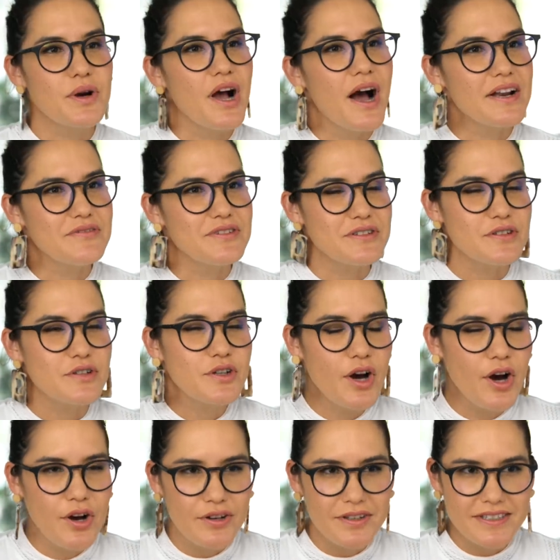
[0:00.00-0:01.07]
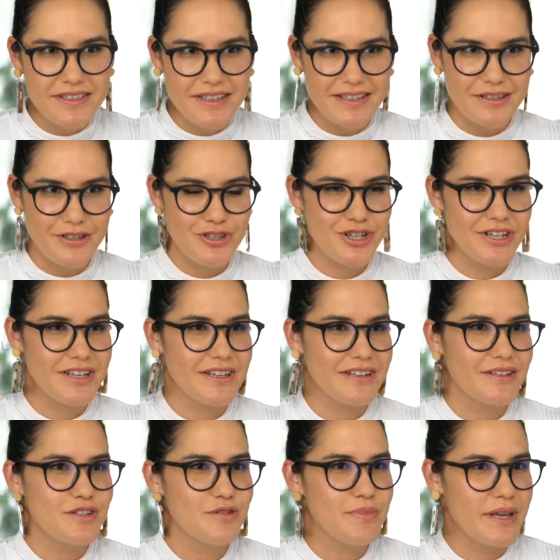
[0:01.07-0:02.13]
we're kind of just coaxing the chicken
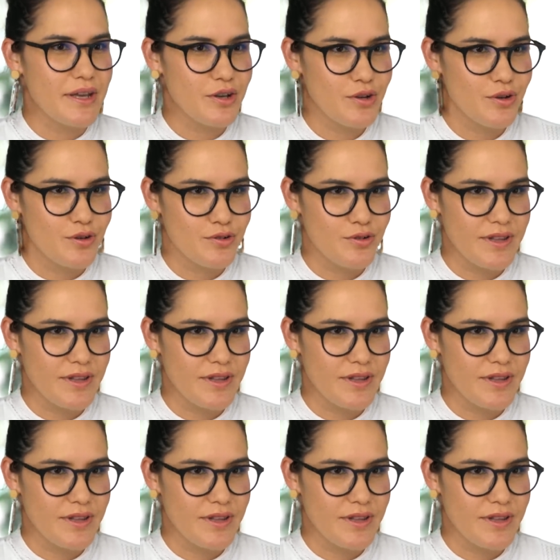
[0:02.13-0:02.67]
into being cooked